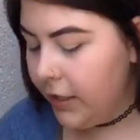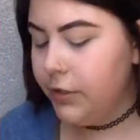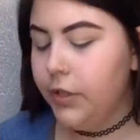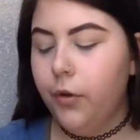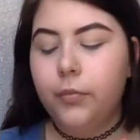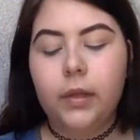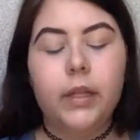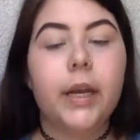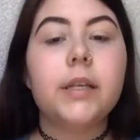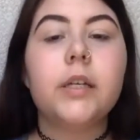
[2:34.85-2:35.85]
So the
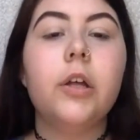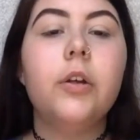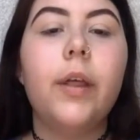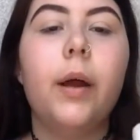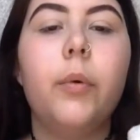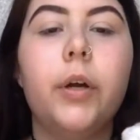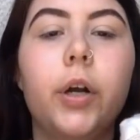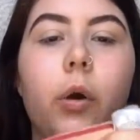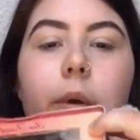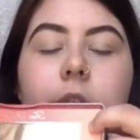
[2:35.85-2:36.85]
next color that we're
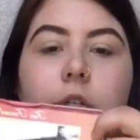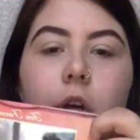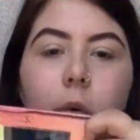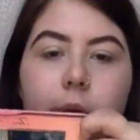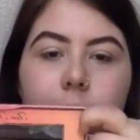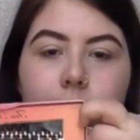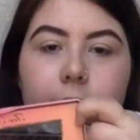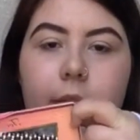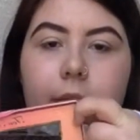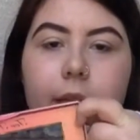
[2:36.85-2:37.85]
going to go in
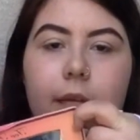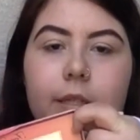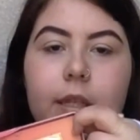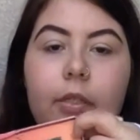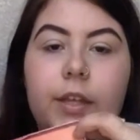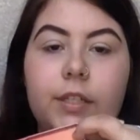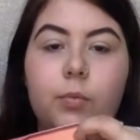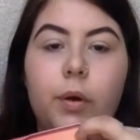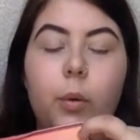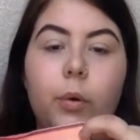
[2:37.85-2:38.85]
with is this
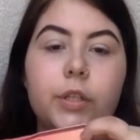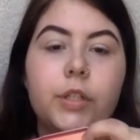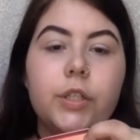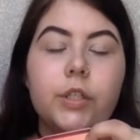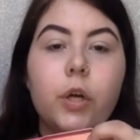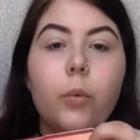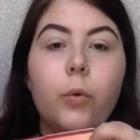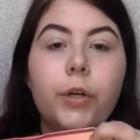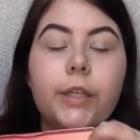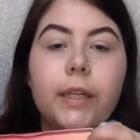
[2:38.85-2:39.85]
one, and we're just going to start
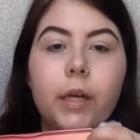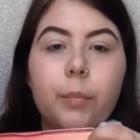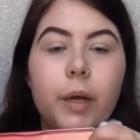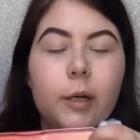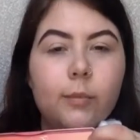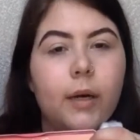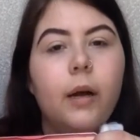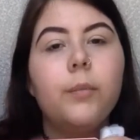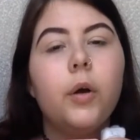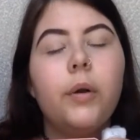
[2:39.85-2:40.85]
working that up by our brow
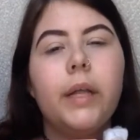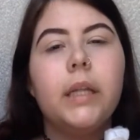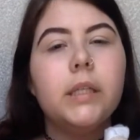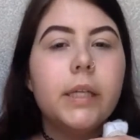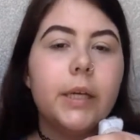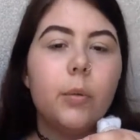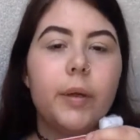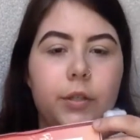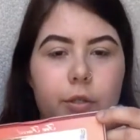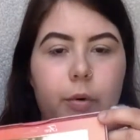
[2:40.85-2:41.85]
bone and a little
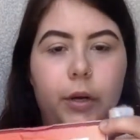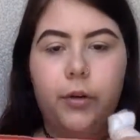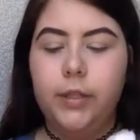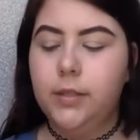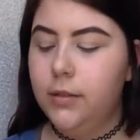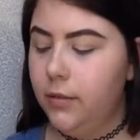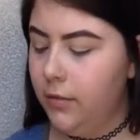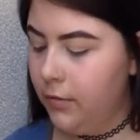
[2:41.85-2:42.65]
bit into our crease.